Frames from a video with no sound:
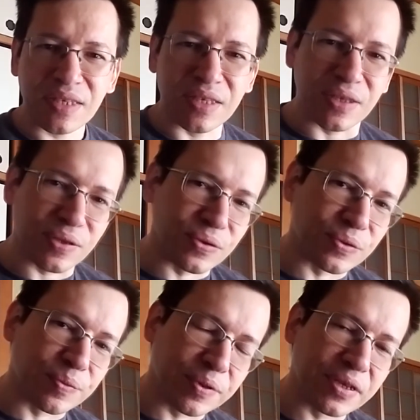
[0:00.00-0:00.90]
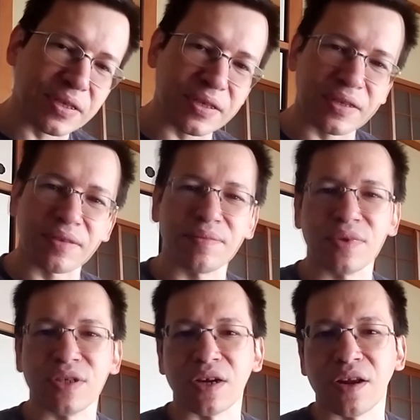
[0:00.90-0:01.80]
So please
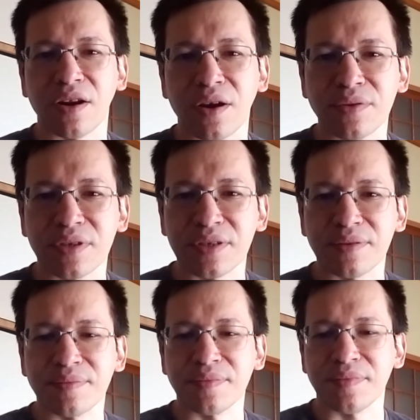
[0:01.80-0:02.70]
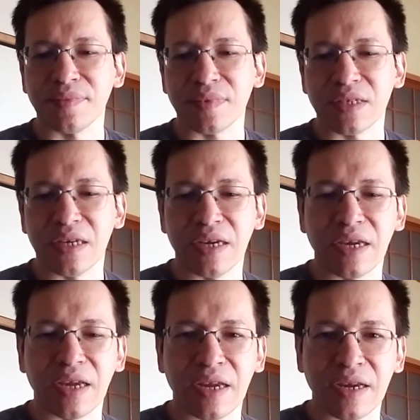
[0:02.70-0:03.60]
check it out,
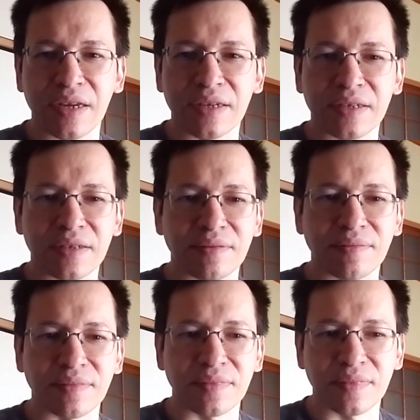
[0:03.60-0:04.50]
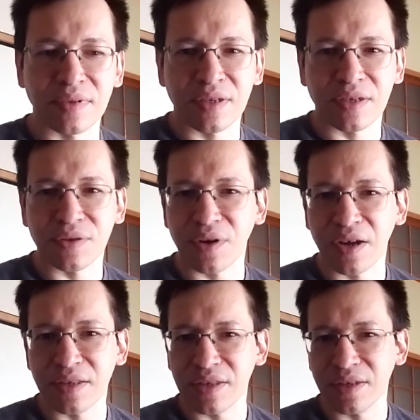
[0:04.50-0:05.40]
and you guys
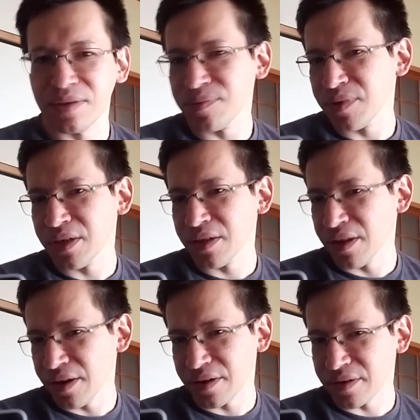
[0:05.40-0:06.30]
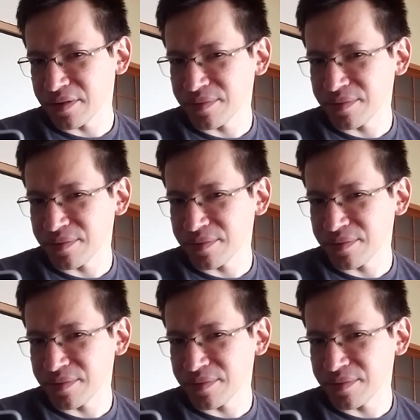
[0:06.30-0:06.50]
see me later.